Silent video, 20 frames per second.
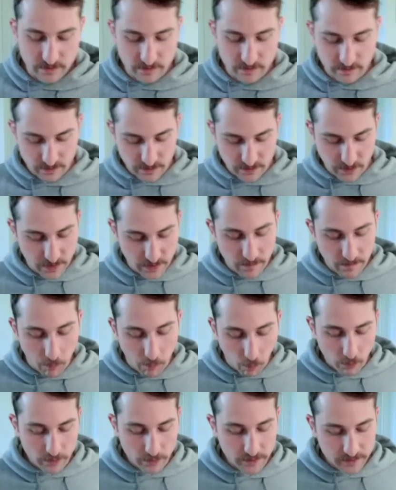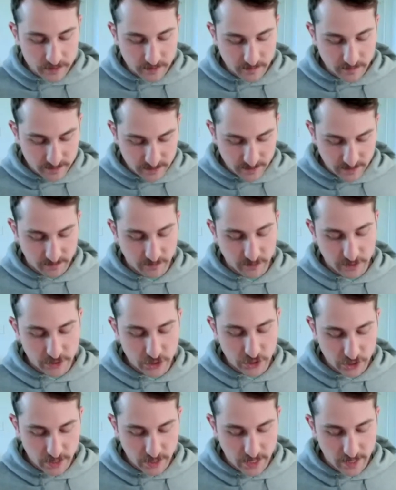you know the importance of
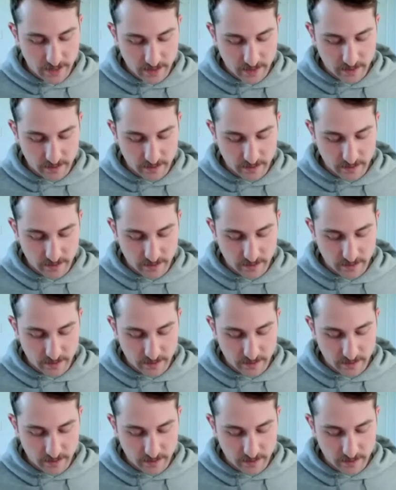differentiating